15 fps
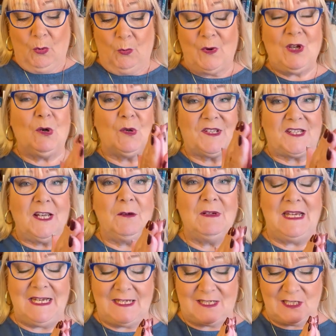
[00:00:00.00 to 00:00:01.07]
We also
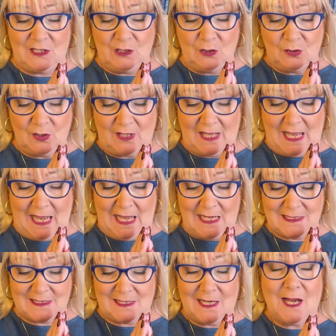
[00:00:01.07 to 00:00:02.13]
need to look
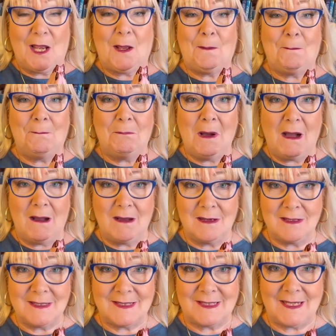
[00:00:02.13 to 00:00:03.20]
at
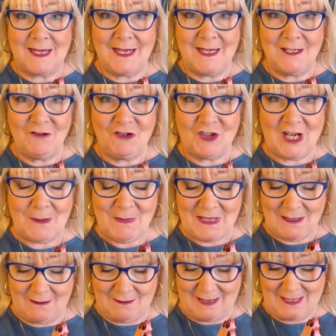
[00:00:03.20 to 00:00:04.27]
Mars in
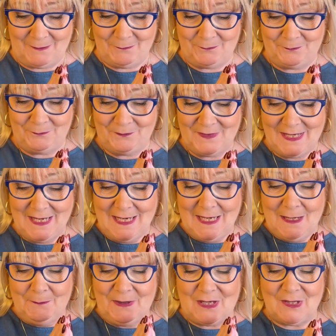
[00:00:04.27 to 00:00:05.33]
Gemini,
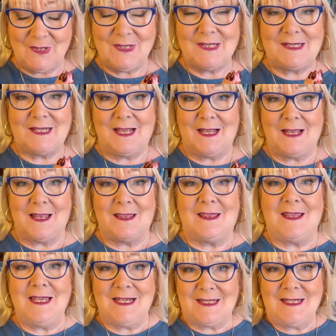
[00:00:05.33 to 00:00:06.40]
because
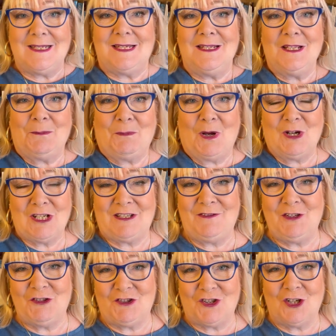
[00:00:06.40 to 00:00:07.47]
this is in the part of
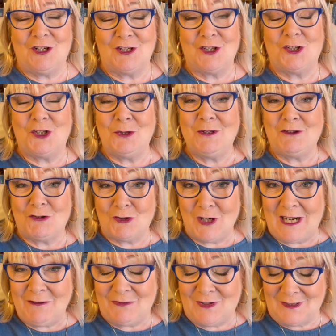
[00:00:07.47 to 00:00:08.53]
your chart to do with
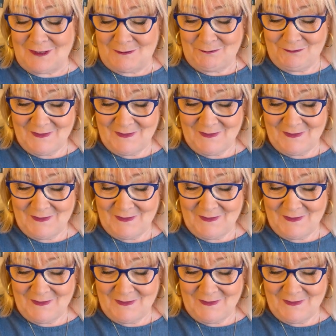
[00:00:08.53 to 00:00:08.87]
travel.